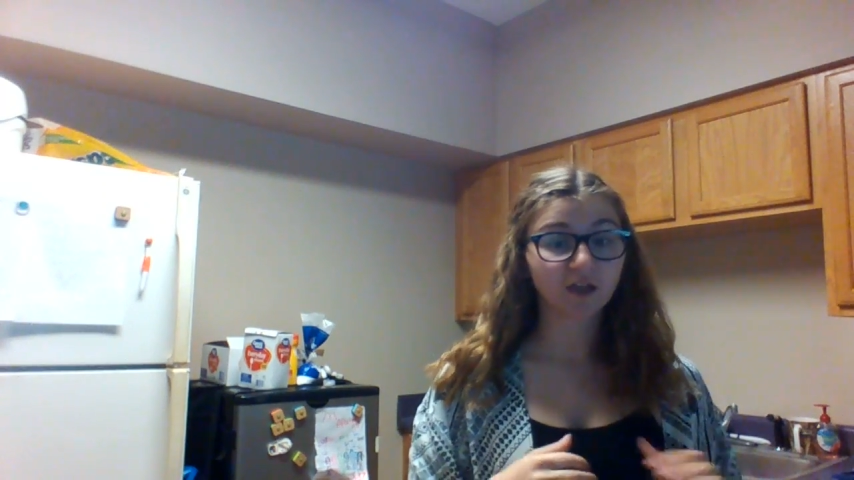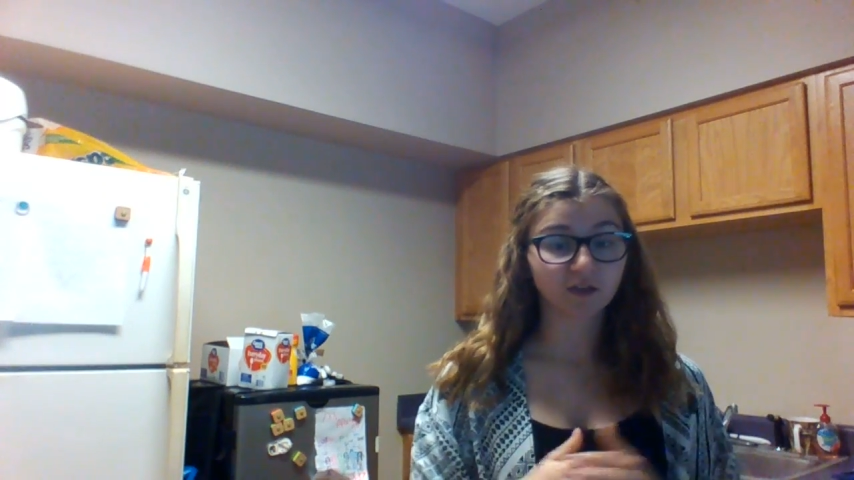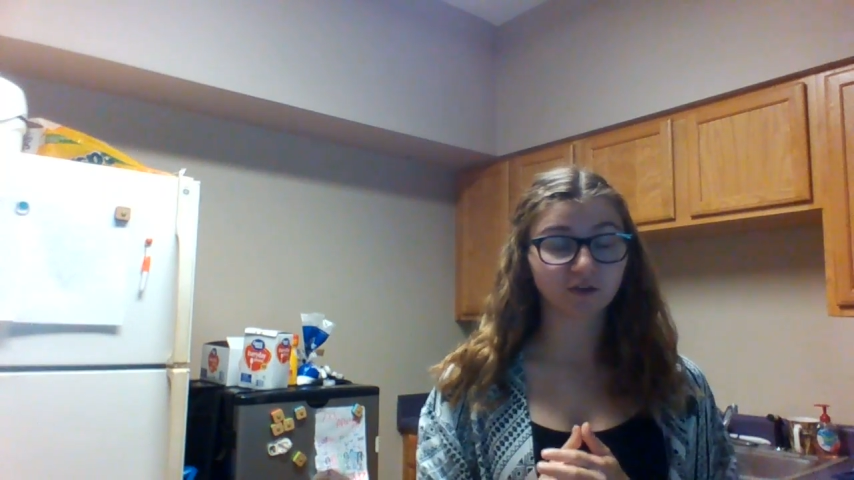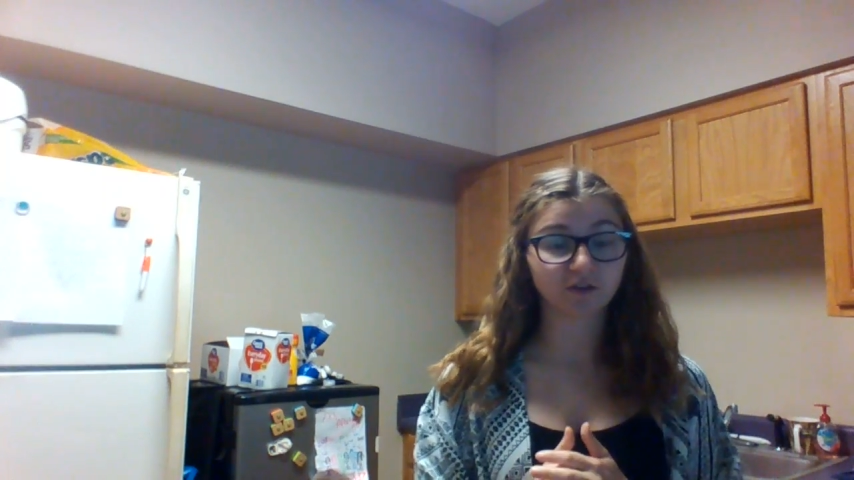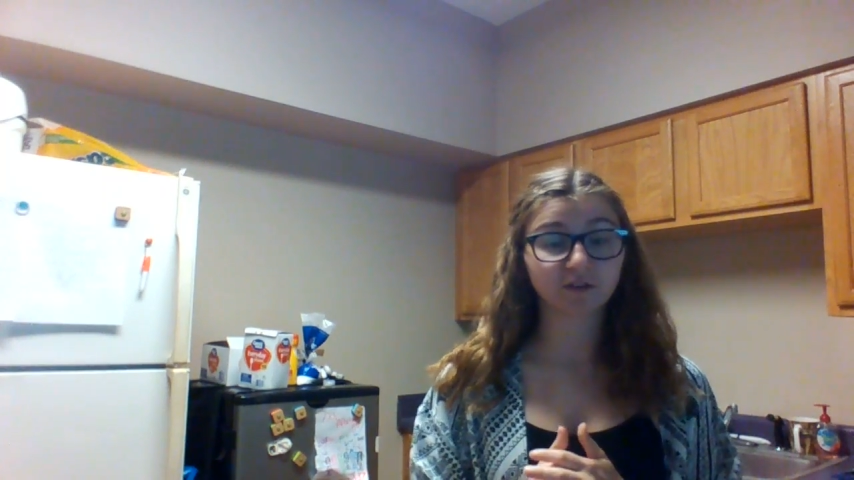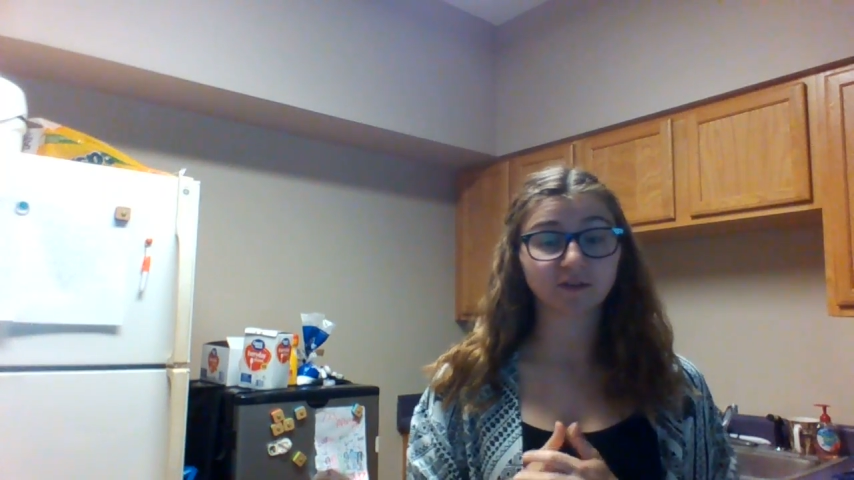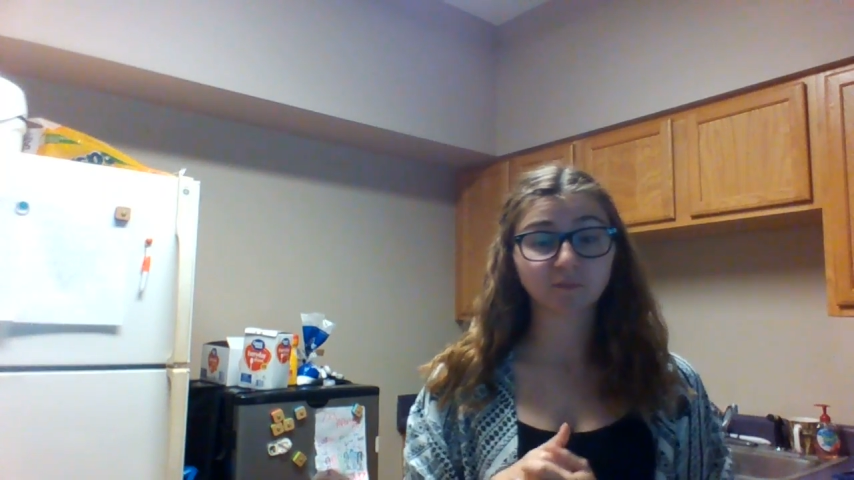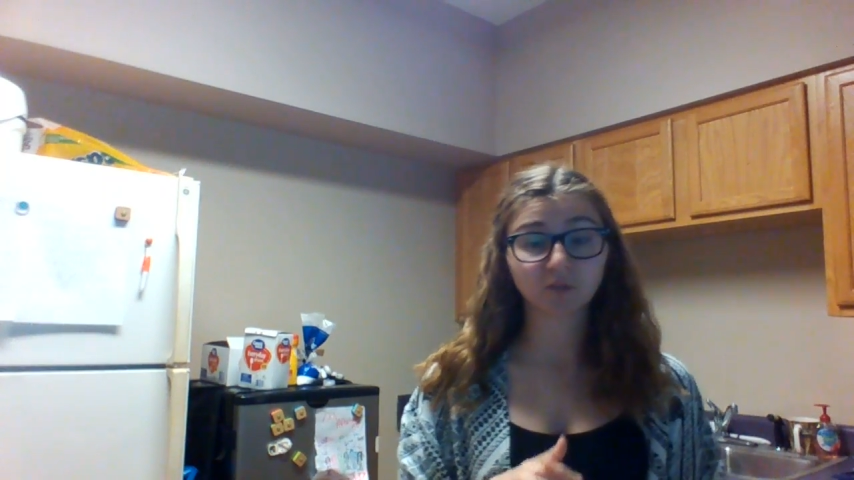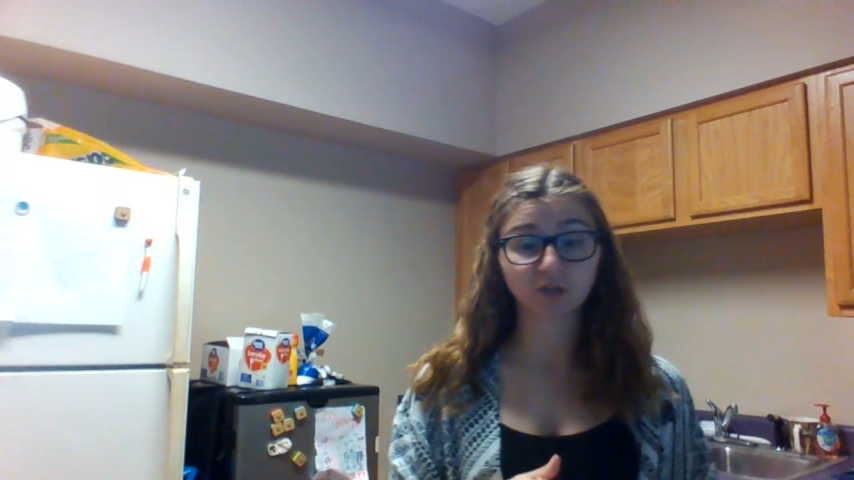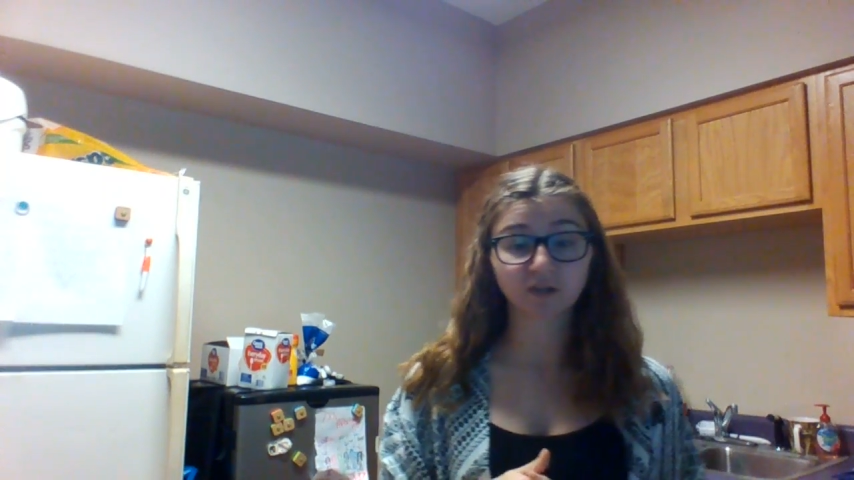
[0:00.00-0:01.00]
And you're gonna let
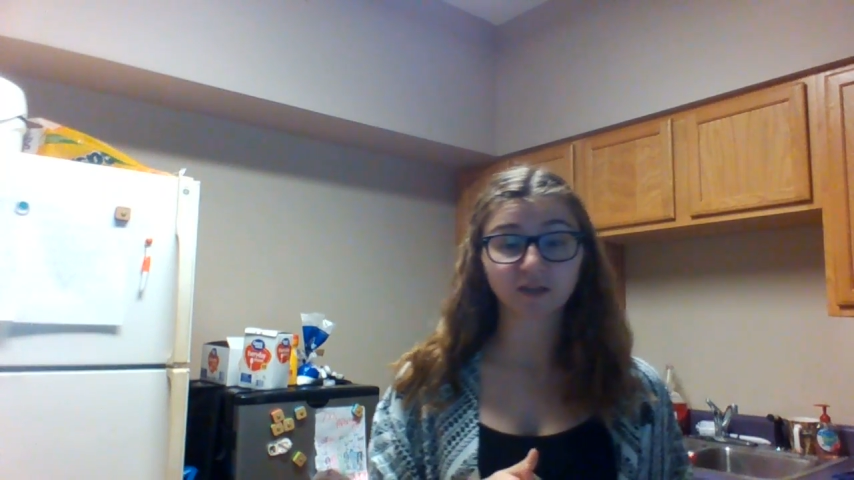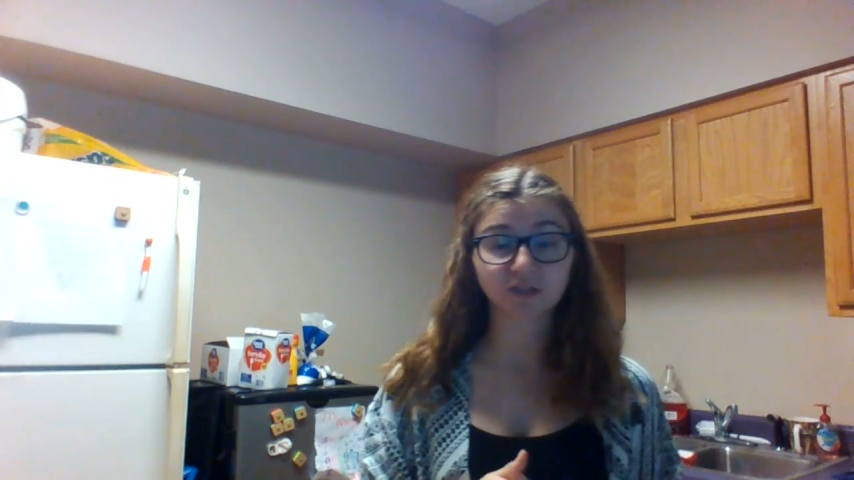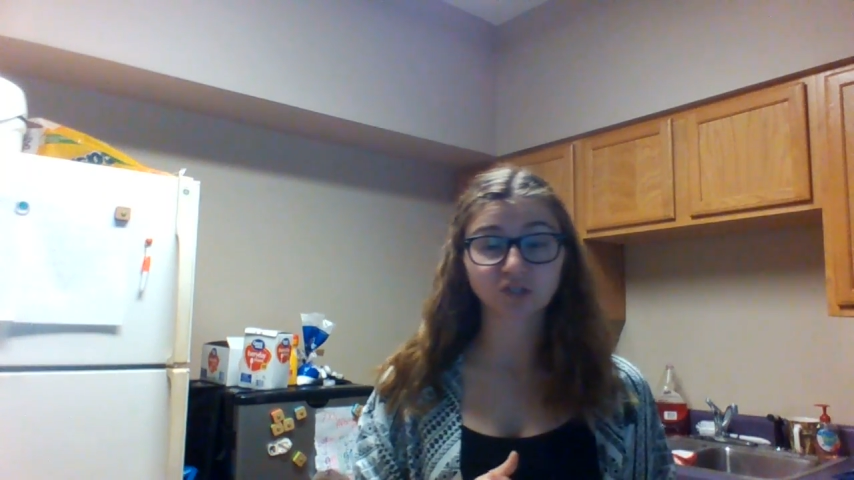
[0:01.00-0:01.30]
them cook.